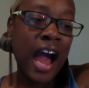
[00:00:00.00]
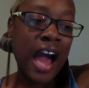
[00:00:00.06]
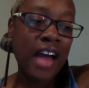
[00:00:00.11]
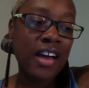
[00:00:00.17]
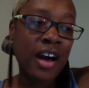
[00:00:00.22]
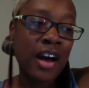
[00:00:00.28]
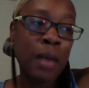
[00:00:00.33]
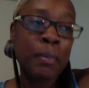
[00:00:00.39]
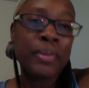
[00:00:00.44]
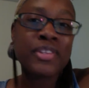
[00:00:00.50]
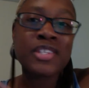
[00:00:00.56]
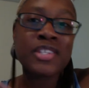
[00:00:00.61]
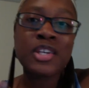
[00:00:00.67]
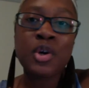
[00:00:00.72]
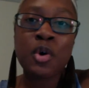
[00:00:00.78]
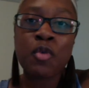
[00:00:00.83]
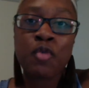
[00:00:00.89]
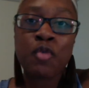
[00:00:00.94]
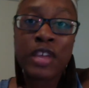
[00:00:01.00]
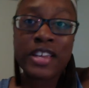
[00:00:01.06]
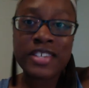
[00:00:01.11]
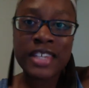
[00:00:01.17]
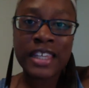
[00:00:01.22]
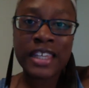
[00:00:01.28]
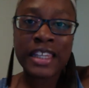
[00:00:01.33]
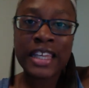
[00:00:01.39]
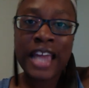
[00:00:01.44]
up until
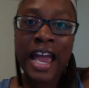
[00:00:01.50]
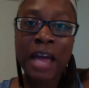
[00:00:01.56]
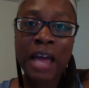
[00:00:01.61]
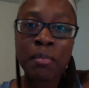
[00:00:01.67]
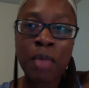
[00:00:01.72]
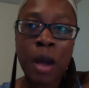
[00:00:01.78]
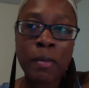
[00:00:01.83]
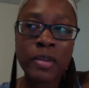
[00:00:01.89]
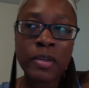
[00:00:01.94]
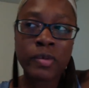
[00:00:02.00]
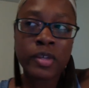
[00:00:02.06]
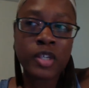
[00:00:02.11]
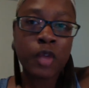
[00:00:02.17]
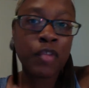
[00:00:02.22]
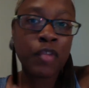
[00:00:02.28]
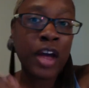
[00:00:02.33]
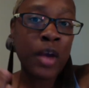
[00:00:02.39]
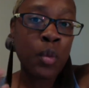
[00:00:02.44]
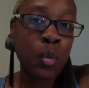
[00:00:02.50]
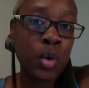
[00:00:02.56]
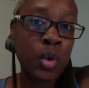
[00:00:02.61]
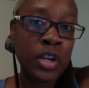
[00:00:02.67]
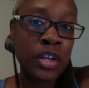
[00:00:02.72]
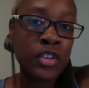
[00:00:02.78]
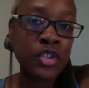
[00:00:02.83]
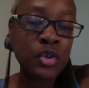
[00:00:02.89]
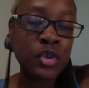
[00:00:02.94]
recently I had promised myself I
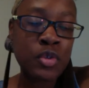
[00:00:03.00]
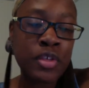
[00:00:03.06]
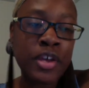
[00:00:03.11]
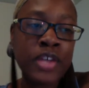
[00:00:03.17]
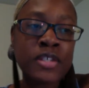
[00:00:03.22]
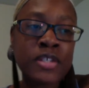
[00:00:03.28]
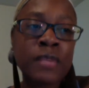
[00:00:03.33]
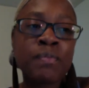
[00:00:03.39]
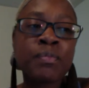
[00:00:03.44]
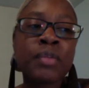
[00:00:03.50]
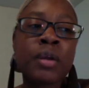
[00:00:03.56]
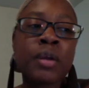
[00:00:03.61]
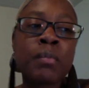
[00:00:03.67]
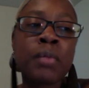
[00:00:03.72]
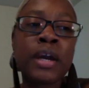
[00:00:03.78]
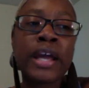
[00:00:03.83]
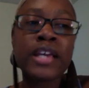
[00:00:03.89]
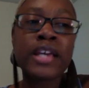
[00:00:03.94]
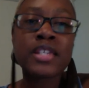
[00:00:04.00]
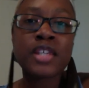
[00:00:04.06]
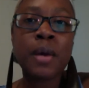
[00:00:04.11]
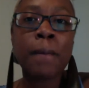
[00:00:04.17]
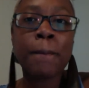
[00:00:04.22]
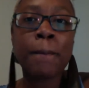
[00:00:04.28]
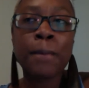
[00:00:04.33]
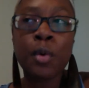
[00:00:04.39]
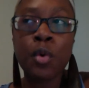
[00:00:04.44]
wouldn't do this, but at
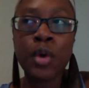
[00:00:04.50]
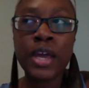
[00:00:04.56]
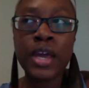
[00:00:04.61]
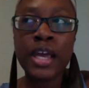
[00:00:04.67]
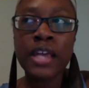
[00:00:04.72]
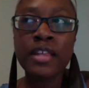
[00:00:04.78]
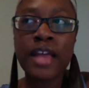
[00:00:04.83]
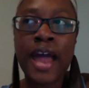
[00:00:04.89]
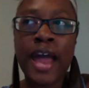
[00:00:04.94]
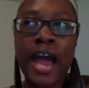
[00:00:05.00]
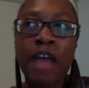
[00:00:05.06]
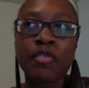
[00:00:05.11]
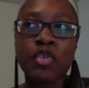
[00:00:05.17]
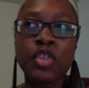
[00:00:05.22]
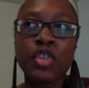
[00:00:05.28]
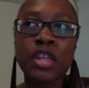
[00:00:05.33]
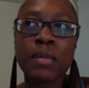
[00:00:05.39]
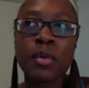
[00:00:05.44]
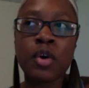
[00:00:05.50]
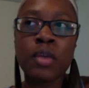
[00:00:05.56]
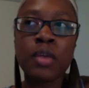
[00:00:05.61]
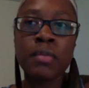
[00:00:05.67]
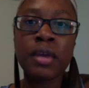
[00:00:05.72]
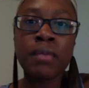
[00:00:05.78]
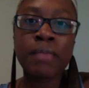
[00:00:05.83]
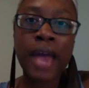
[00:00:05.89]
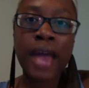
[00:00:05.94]
some point after the
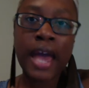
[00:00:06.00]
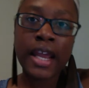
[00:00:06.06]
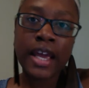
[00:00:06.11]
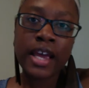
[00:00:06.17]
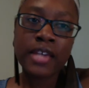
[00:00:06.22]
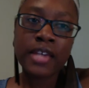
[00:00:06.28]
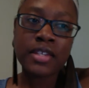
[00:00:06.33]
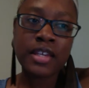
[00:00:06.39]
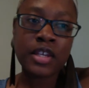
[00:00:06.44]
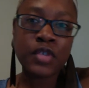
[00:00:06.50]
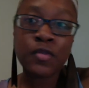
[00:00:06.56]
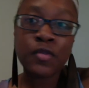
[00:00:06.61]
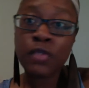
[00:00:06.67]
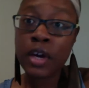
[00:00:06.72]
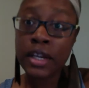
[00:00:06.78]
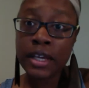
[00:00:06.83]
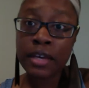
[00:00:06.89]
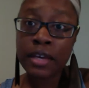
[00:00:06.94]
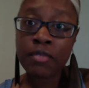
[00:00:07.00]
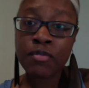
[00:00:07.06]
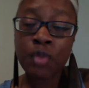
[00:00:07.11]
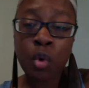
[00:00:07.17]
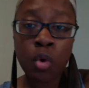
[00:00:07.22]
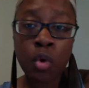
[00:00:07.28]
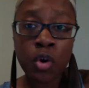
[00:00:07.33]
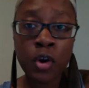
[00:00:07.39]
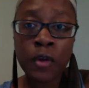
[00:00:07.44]
Bohemian Badass is running
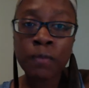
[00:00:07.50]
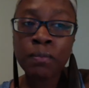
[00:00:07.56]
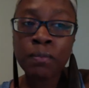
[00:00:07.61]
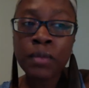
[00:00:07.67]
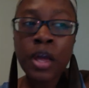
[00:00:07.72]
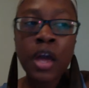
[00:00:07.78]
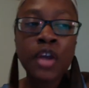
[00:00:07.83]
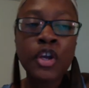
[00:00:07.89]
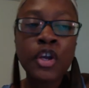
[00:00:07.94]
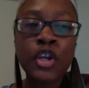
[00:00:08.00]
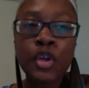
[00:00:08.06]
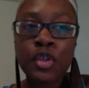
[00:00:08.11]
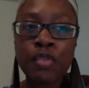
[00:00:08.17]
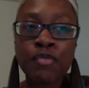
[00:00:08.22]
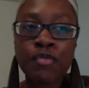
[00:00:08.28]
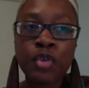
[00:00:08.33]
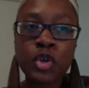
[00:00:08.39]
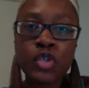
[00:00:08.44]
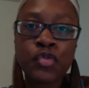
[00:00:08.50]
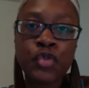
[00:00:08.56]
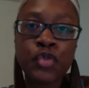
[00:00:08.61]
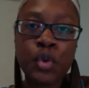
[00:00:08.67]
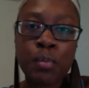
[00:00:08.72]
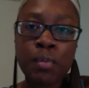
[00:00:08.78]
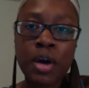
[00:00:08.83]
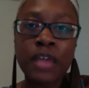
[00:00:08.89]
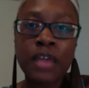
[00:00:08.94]
for the first
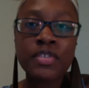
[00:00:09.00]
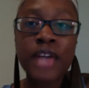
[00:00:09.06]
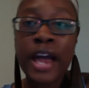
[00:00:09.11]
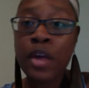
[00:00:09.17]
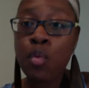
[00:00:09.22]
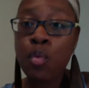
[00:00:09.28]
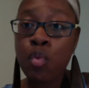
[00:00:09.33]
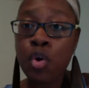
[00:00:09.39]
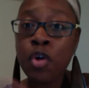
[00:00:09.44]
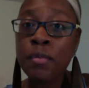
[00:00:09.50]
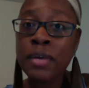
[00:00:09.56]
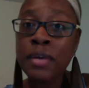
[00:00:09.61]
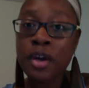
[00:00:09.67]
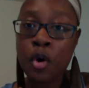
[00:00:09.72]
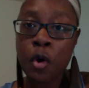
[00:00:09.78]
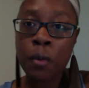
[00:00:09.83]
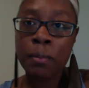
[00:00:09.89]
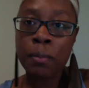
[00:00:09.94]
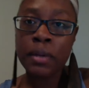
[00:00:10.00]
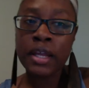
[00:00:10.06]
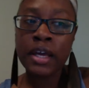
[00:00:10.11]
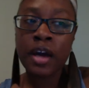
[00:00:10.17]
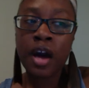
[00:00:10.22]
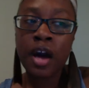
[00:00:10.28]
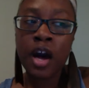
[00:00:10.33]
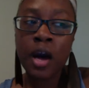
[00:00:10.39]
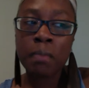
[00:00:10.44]
few months, I will be
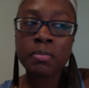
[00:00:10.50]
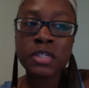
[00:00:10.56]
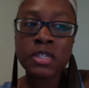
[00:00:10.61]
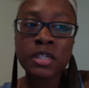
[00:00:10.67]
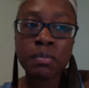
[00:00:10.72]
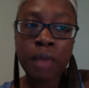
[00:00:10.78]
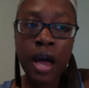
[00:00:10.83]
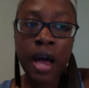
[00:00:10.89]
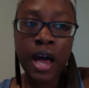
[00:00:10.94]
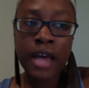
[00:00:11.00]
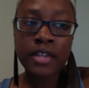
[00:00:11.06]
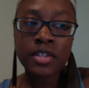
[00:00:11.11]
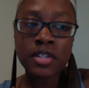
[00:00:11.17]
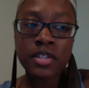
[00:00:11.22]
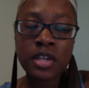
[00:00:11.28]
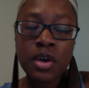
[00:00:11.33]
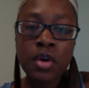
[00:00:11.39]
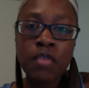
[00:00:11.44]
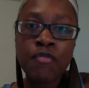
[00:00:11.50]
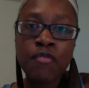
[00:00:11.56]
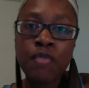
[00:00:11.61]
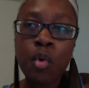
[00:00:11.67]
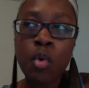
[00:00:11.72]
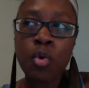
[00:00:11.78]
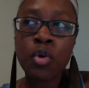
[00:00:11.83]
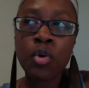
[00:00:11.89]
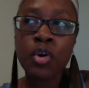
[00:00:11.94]
opening up spots
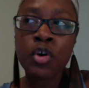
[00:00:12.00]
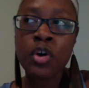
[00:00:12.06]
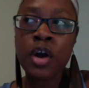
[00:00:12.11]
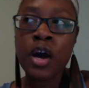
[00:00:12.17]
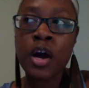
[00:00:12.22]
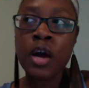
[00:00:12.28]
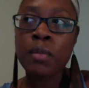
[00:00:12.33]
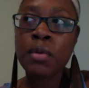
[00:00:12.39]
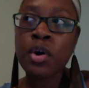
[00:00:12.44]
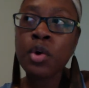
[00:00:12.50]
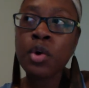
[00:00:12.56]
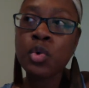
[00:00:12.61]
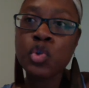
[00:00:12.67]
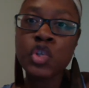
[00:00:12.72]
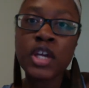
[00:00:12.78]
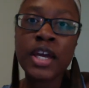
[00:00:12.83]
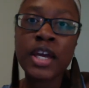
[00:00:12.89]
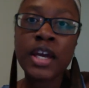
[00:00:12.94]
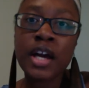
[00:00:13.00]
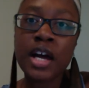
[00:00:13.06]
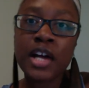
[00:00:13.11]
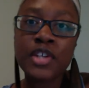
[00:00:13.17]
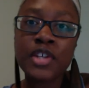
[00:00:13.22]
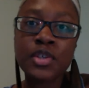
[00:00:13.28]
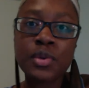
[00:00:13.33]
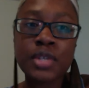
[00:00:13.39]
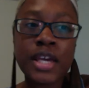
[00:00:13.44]
for coaching,
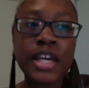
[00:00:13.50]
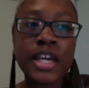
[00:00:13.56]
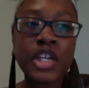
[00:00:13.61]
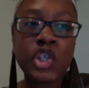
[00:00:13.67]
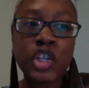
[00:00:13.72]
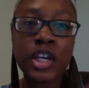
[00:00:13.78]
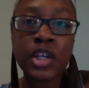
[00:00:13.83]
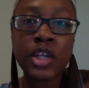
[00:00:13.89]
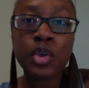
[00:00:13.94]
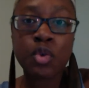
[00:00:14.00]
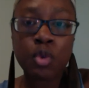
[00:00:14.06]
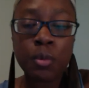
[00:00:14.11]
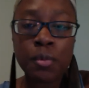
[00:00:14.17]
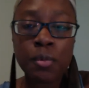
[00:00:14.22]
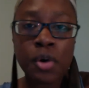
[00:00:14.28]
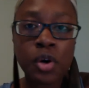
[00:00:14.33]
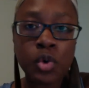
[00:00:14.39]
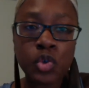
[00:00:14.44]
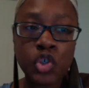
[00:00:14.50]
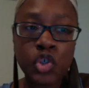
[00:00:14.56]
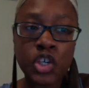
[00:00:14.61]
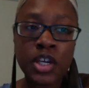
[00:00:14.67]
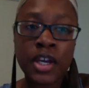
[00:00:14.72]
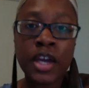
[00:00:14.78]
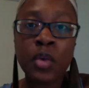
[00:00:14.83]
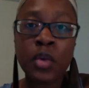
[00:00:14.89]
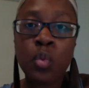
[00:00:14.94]
consultation, group
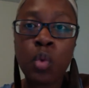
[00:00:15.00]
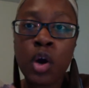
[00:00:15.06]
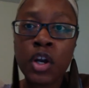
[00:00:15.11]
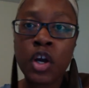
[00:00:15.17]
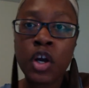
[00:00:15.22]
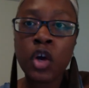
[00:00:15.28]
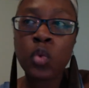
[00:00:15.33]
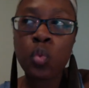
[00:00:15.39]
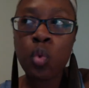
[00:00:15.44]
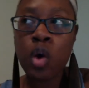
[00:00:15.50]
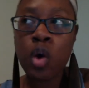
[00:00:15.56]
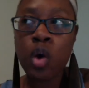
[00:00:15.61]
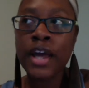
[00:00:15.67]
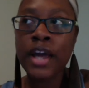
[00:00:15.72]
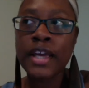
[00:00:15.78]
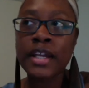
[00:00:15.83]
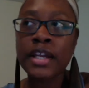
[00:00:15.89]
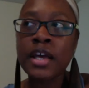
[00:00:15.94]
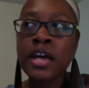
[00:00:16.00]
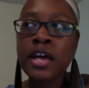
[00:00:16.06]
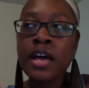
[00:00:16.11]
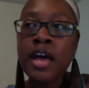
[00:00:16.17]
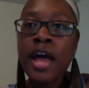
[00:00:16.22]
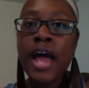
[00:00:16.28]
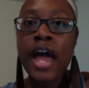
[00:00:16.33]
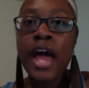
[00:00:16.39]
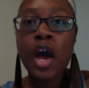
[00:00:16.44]
coaching, and one-on-one
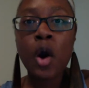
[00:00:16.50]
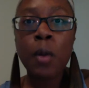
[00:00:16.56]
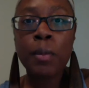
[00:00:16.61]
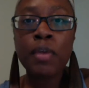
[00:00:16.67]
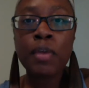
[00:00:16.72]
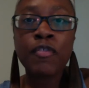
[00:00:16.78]
help.